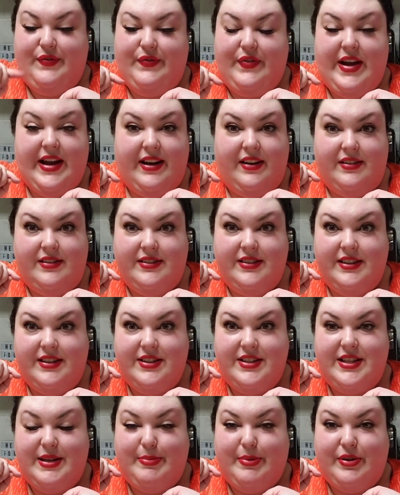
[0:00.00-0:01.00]
fail
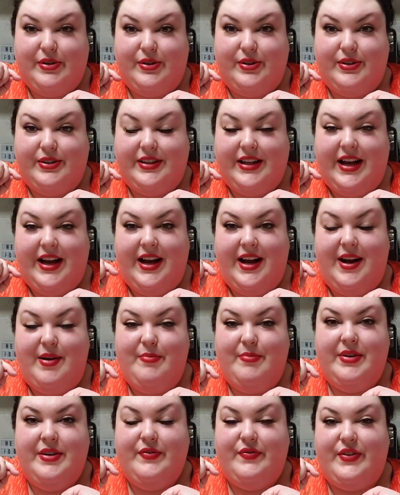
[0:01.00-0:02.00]
typical
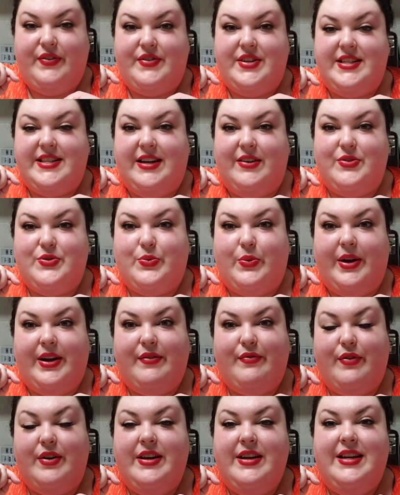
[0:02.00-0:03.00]
um, 50s
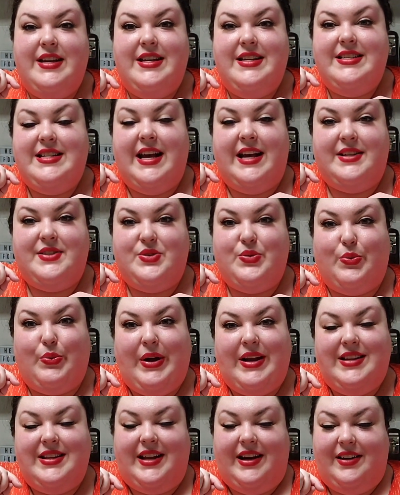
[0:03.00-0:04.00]
housewife test
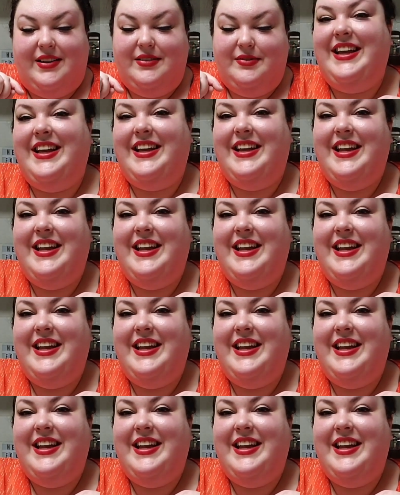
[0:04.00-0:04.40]
right there.